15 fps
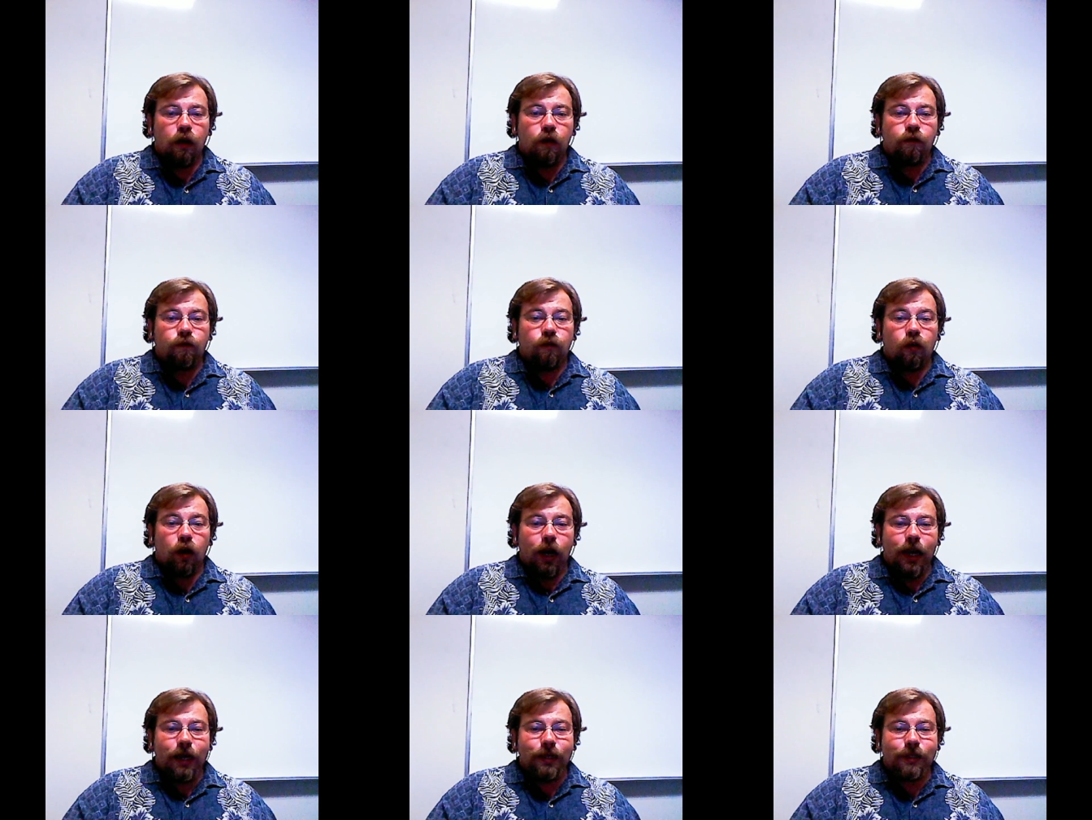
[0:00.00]
For
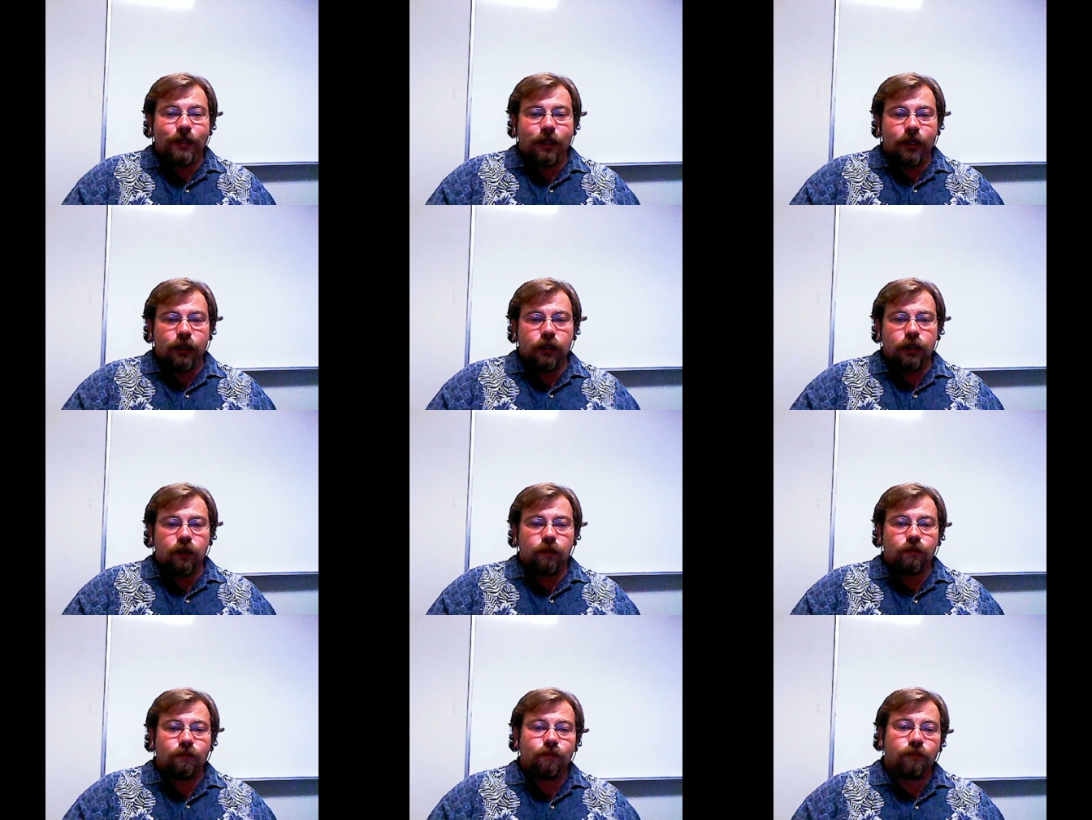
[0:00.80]
instance,
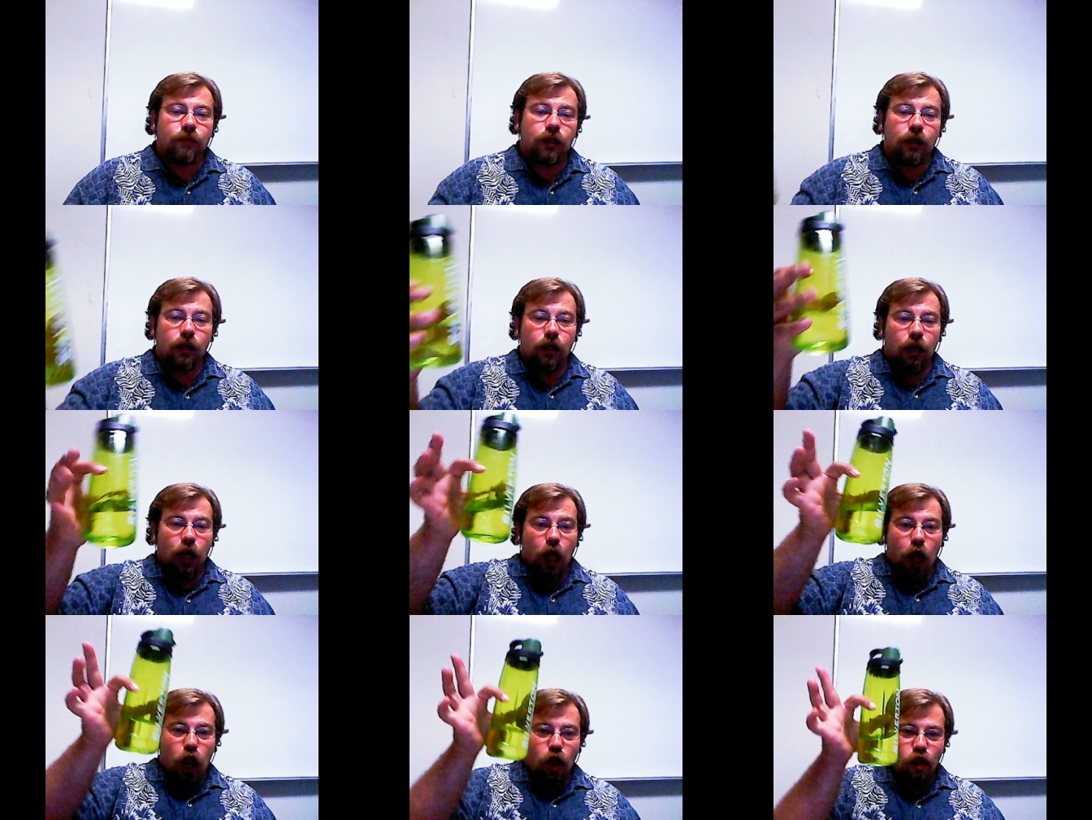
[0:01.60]

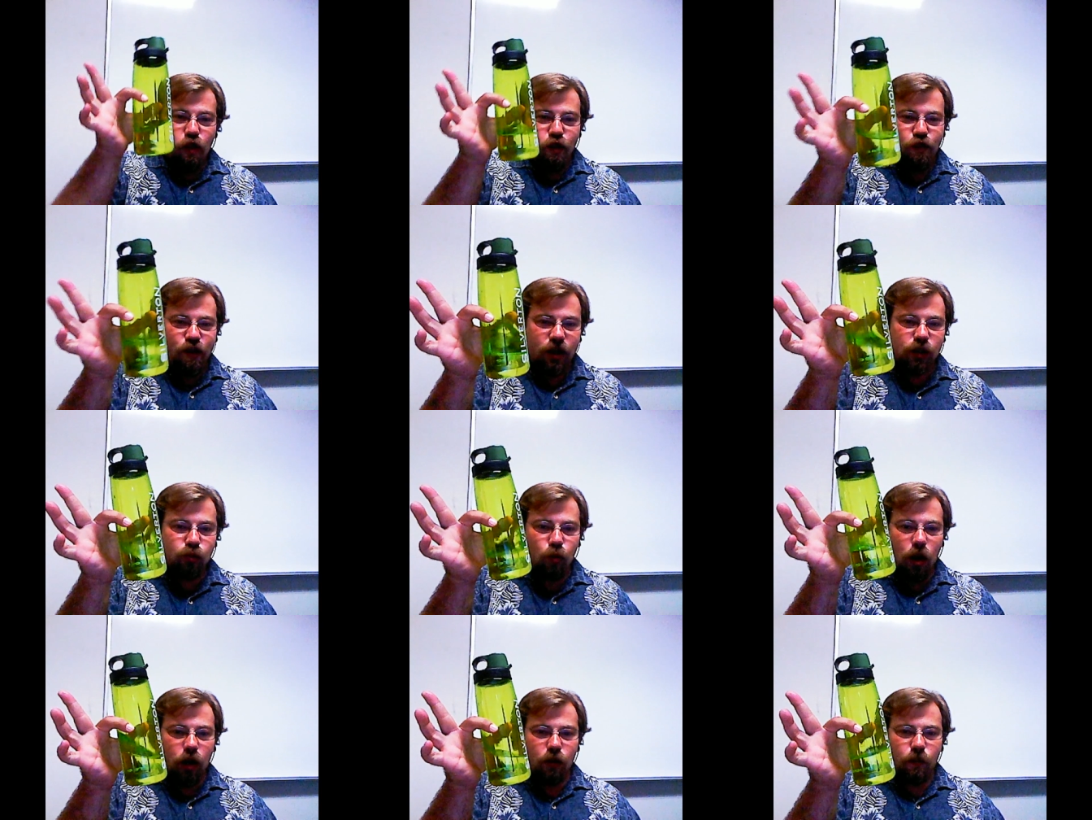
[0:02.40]
this water